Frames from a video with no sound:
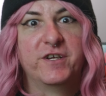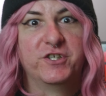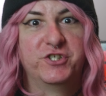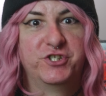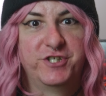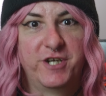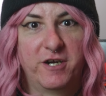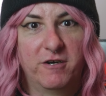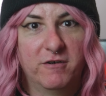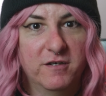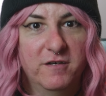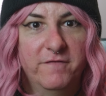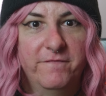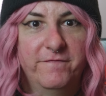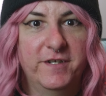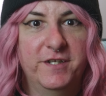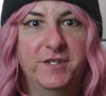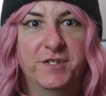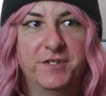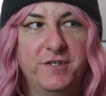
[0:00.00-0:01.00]
The sheriff
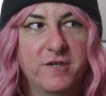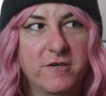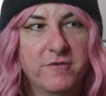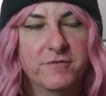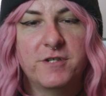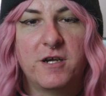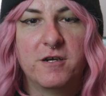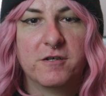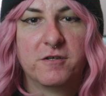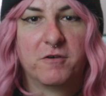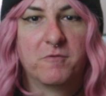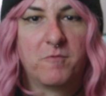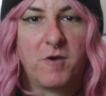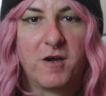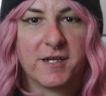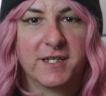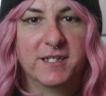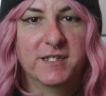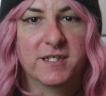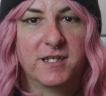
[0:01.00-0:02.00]
is no longer
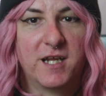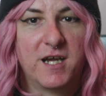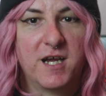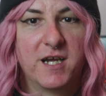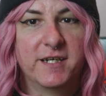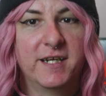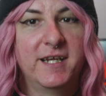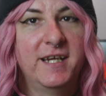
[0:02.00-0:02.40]
walking the line.